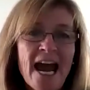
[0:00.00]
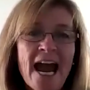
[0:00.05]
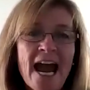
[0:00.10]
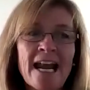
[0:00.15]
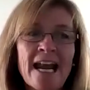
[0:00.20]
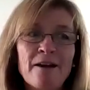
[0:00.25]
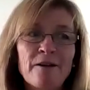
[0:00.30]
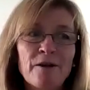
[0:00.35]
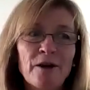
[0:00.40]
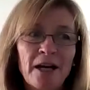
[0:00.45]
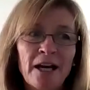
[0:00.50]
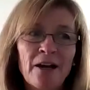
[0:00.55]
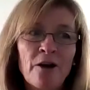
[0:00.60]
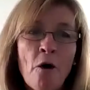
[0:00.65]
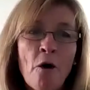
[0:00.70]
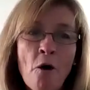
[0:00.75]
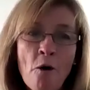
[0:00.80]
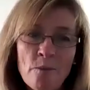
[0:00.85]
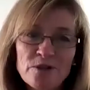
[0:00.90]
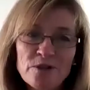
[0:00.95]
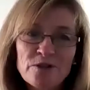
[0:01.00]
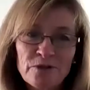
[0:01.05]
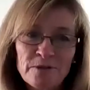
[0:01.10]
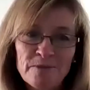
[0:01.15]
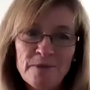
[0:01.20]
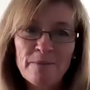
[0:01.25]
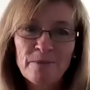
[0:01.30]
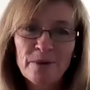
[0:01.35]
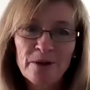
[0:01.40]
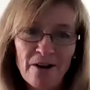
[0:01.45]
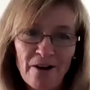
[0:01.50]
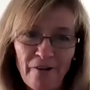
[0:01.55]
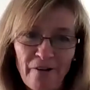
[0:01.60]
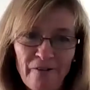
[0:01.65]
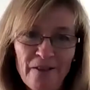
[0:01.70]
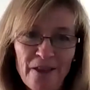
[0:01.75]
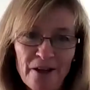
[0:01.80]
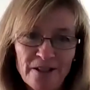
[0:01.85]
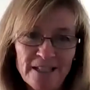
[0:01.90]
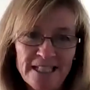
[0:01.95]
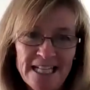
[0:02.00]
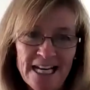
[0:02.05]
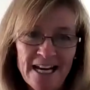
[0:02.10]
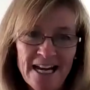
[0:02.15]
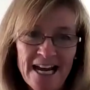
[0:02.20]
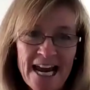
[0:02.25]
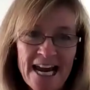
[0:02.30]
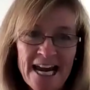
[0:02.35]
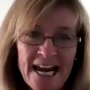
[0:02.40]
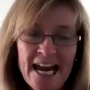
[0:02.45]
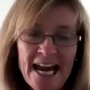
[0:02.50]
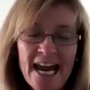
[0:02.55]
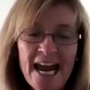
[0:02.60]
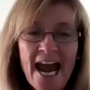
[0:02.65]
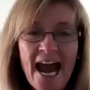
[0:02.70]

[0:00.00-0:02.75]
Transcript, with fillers: and I can almost remember all of their DNA